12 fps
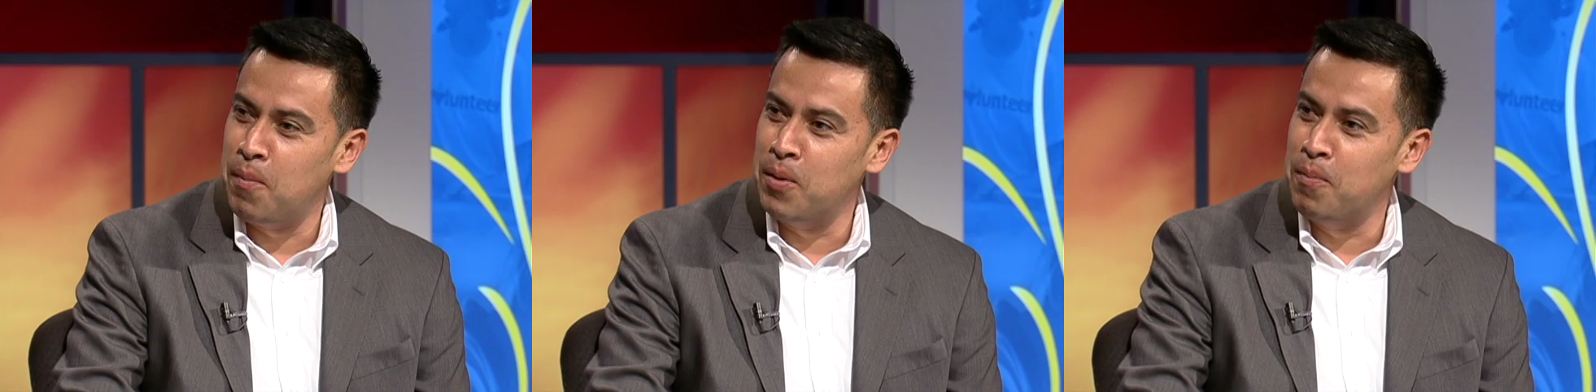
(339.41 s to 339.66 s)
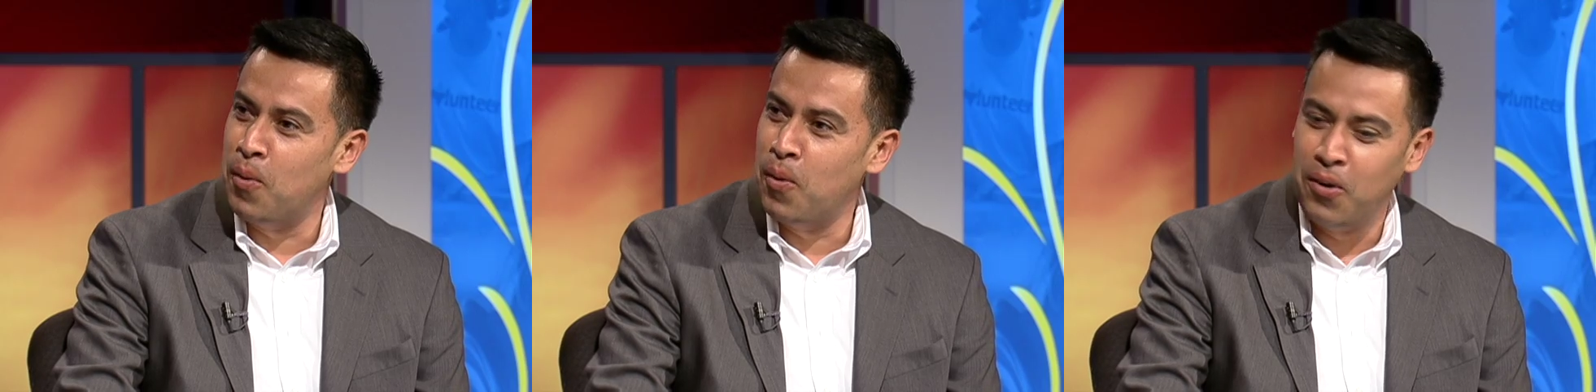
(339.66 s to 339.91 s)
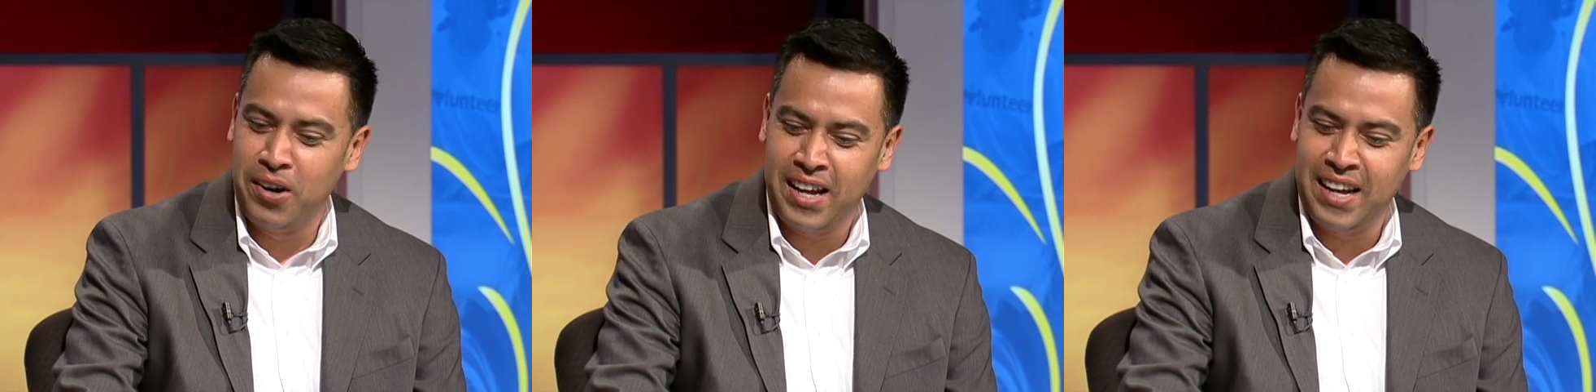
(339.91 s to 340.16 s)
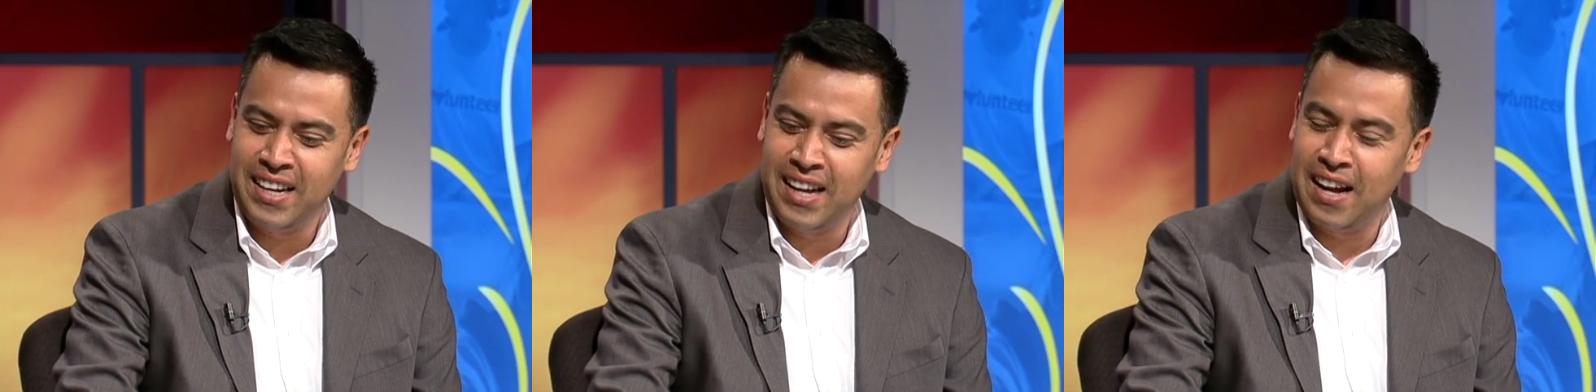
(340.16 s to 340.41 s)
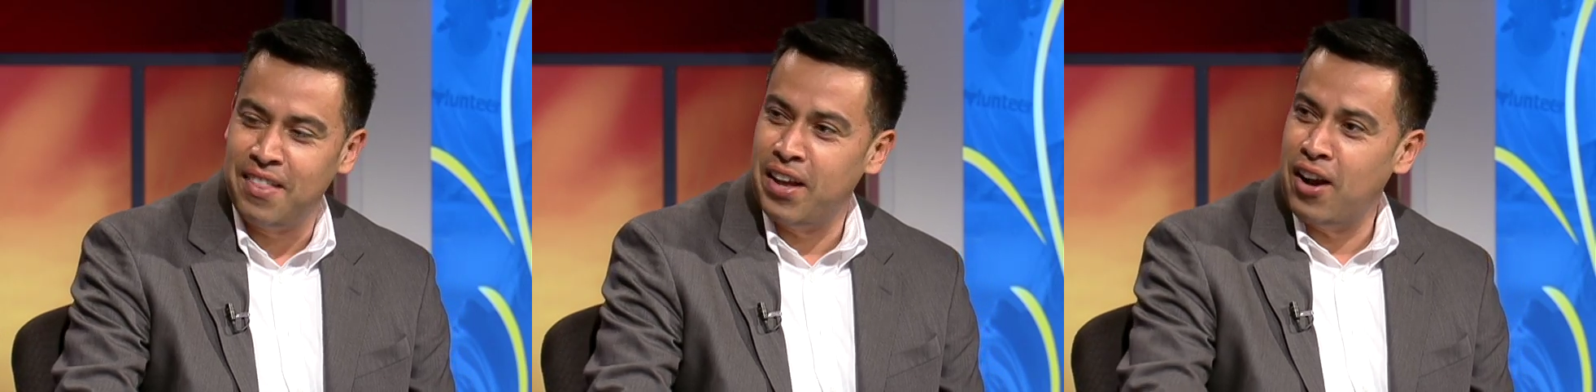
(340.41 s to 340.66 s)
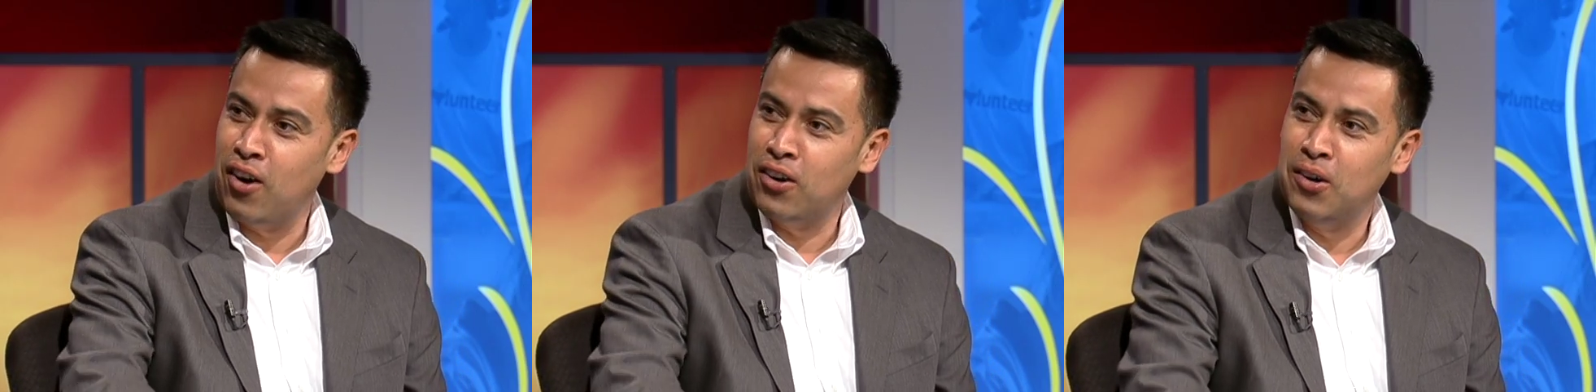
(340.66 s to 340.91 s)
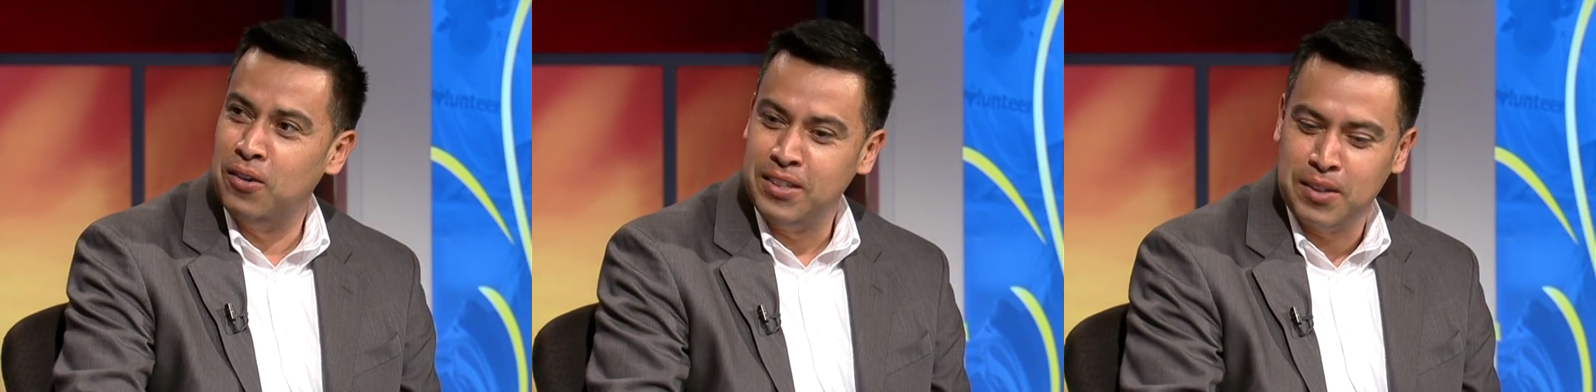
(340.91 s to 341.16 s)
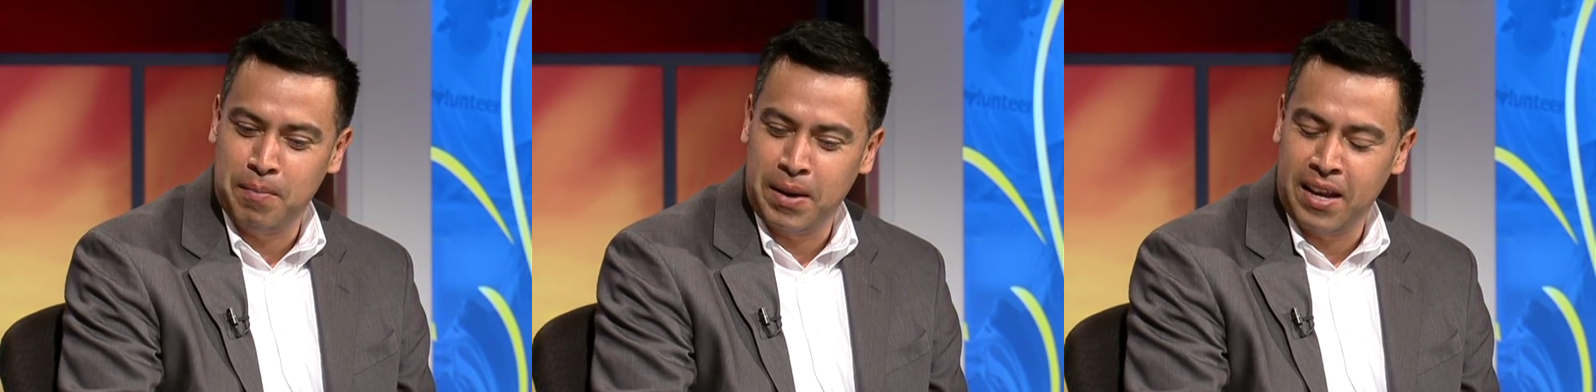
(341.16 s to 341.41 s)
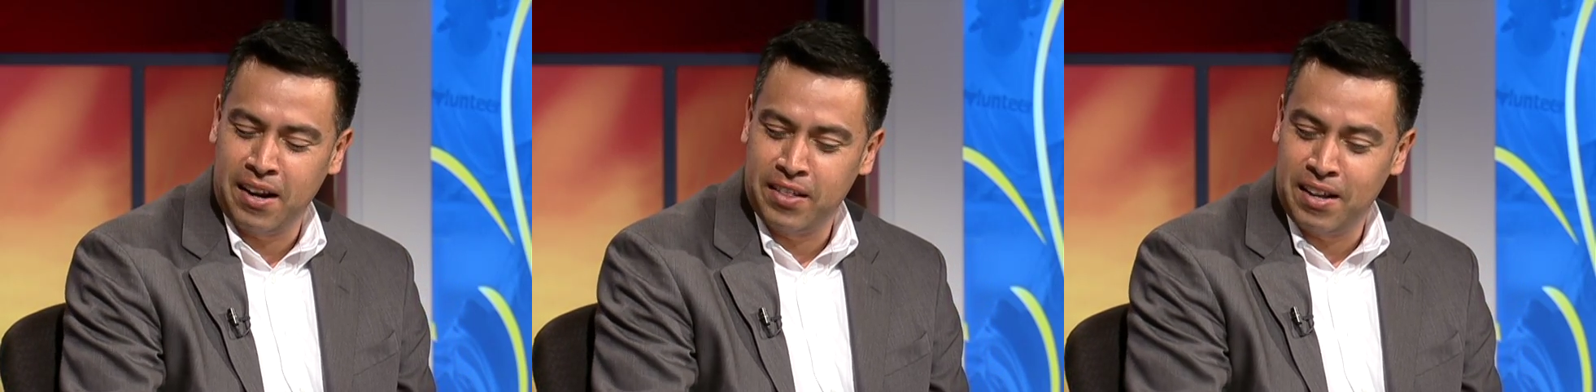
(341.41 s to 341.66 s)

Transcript: on board, and uh, they are going to be here.